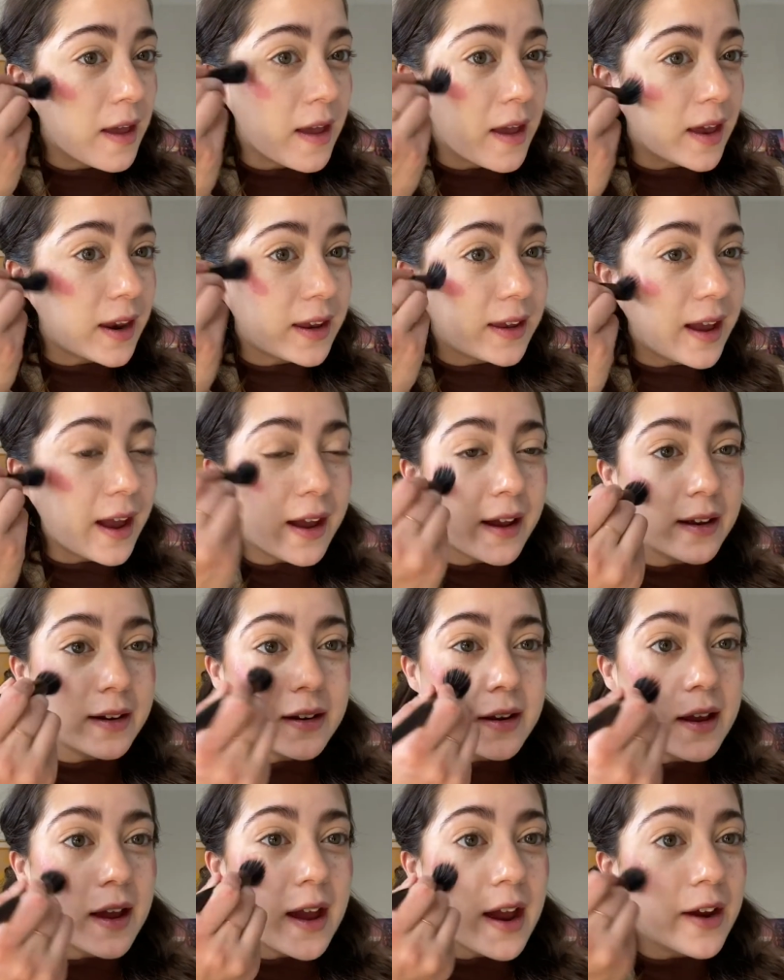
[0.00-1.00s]
And
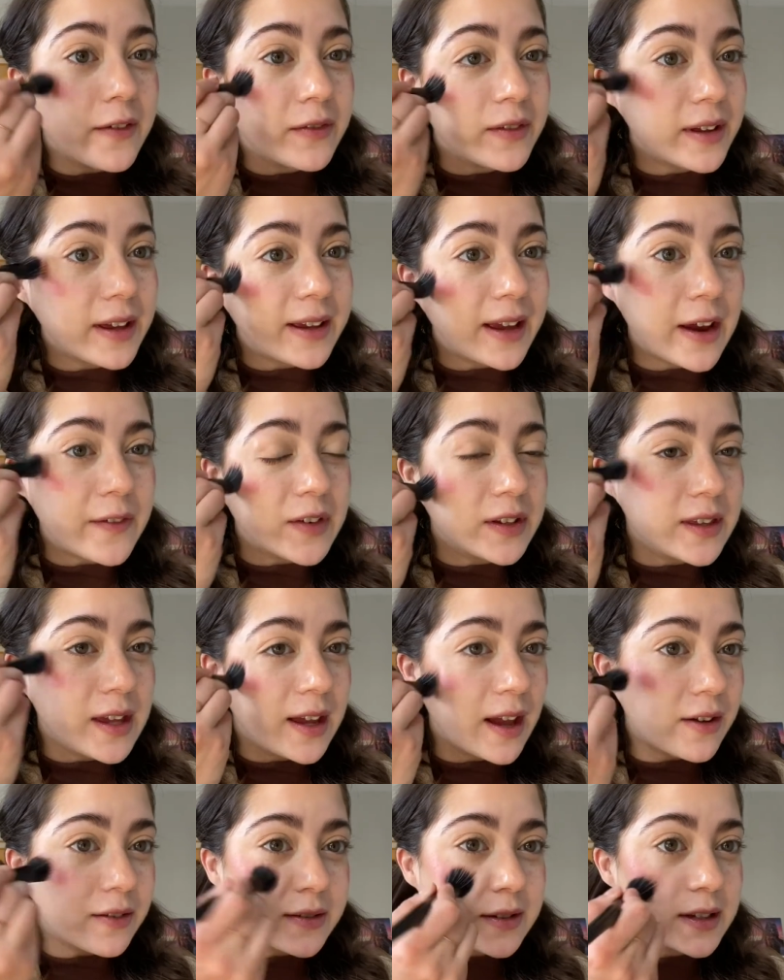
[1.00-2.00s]
again, like everything
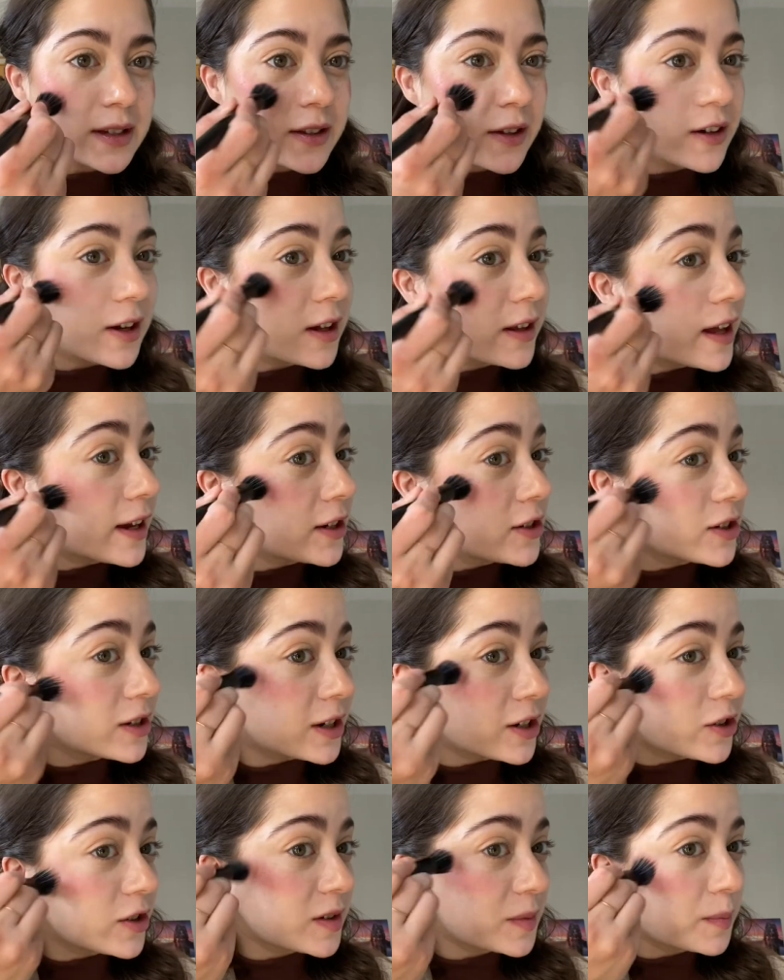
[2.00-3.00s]
else in their collection,
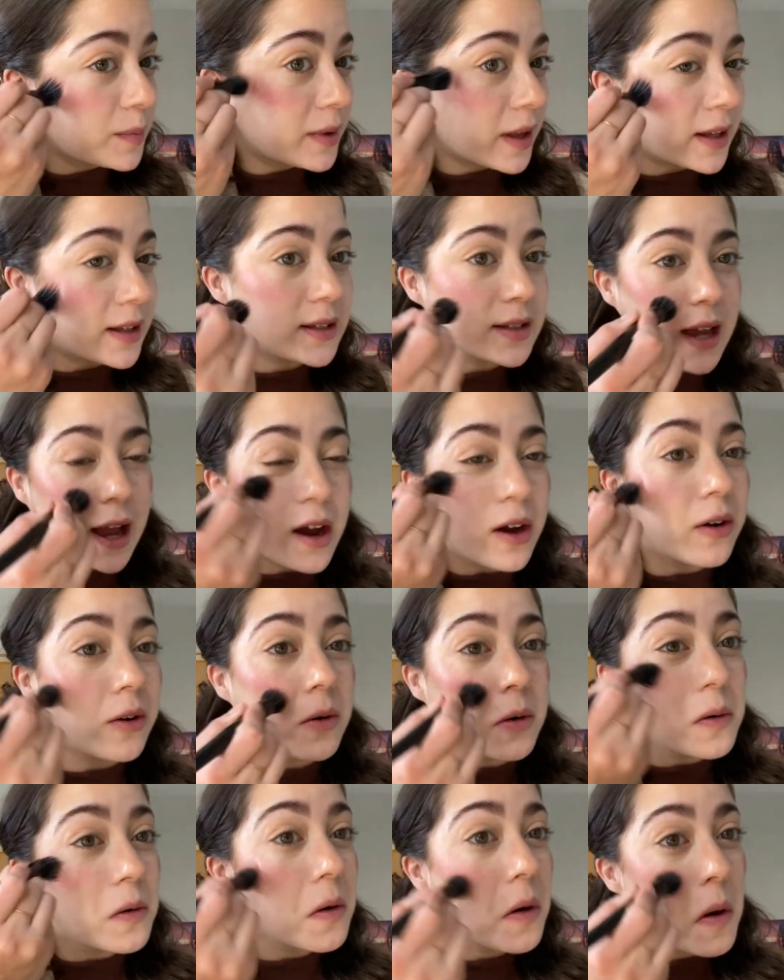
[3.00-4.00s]
it just blends
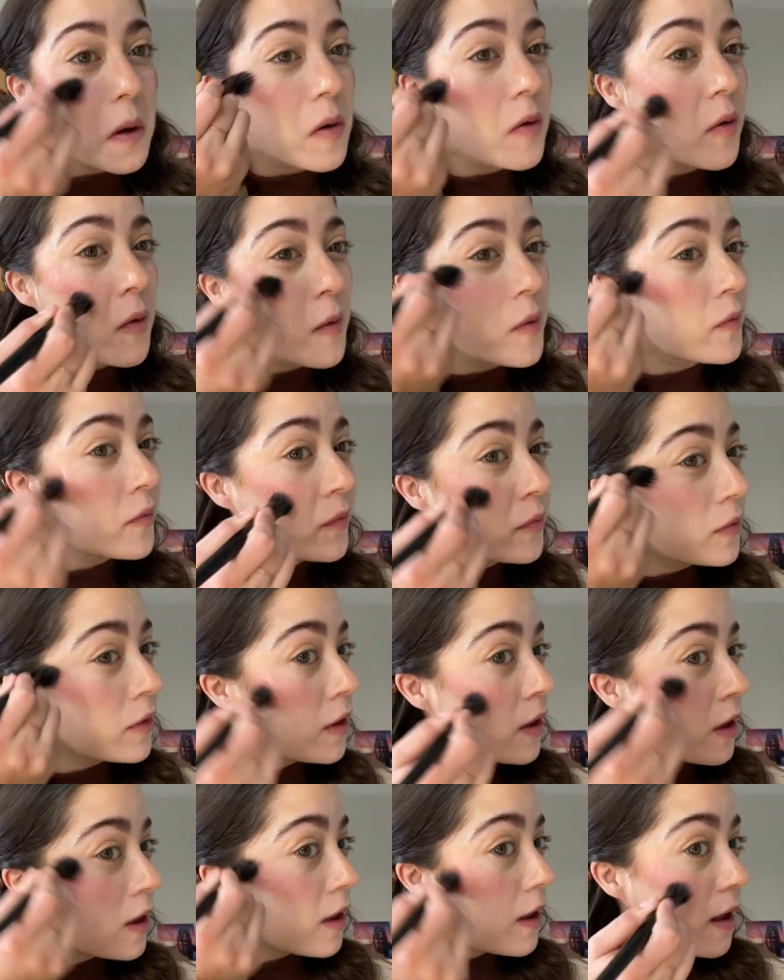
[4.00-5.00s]
out
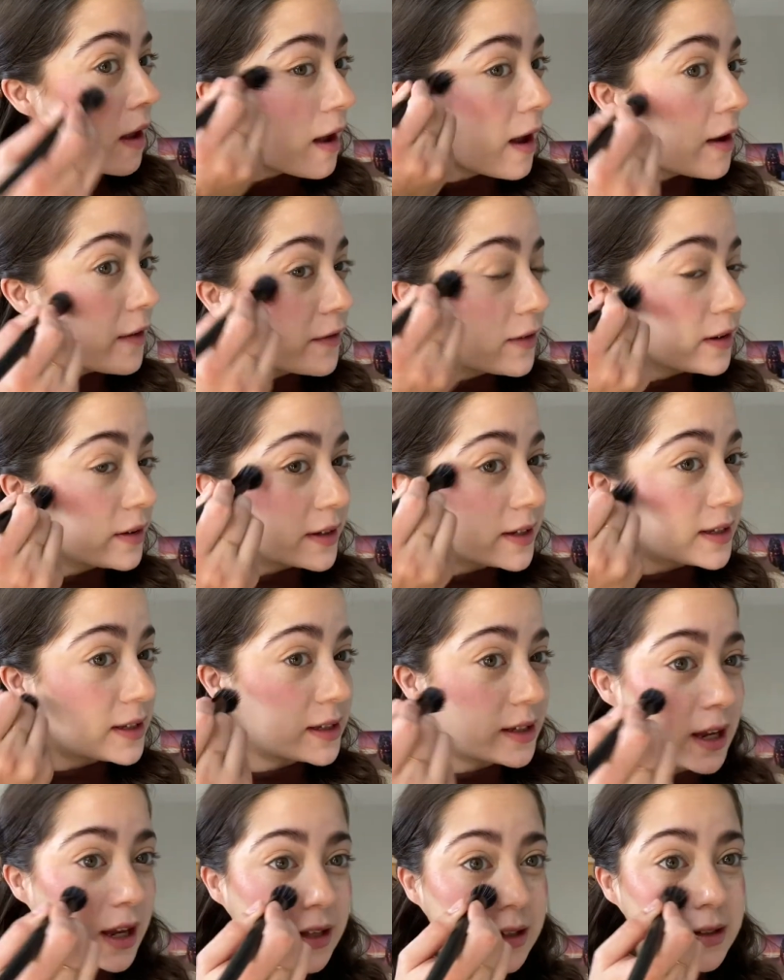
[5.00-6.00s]

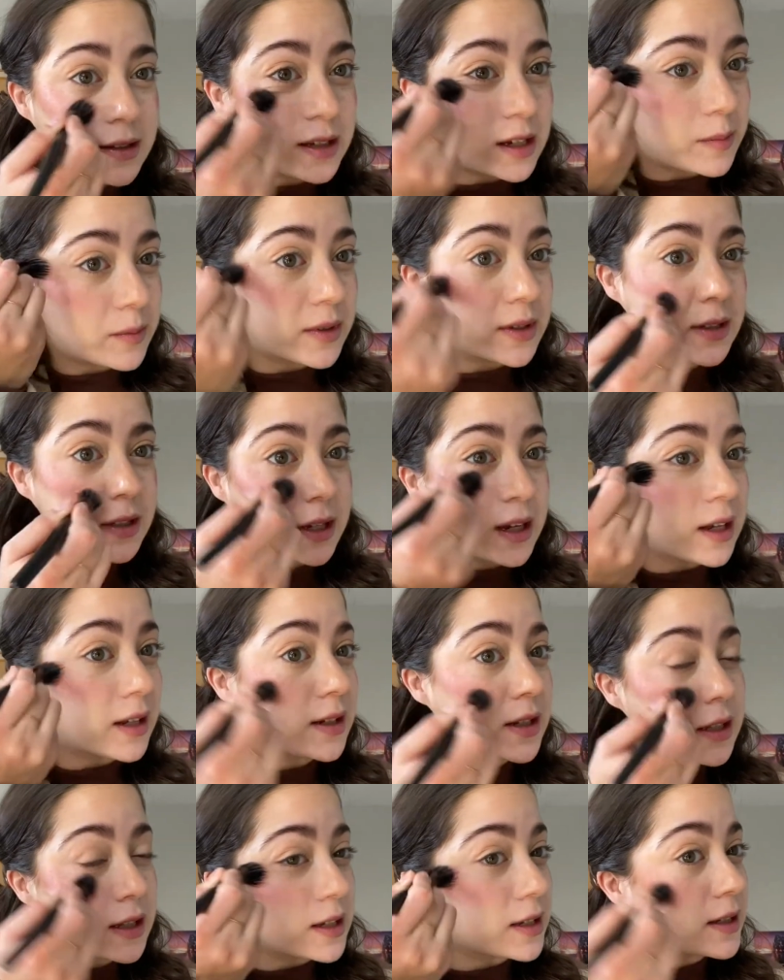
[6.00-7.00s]
effortlessly and seamlessly
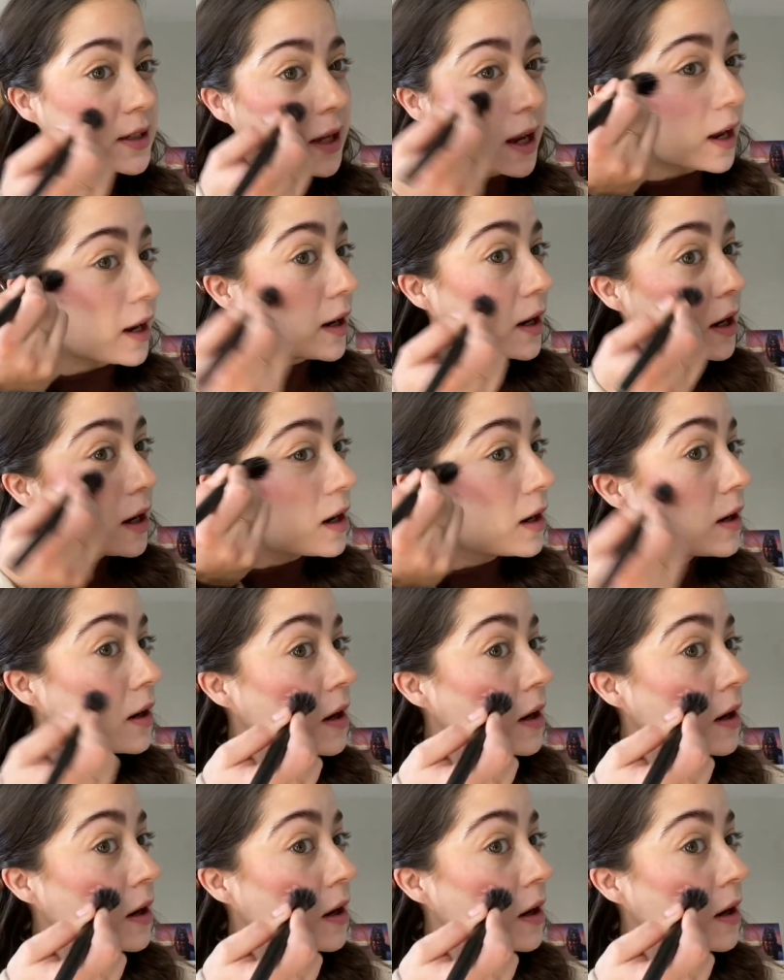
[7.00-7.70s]
into the skin.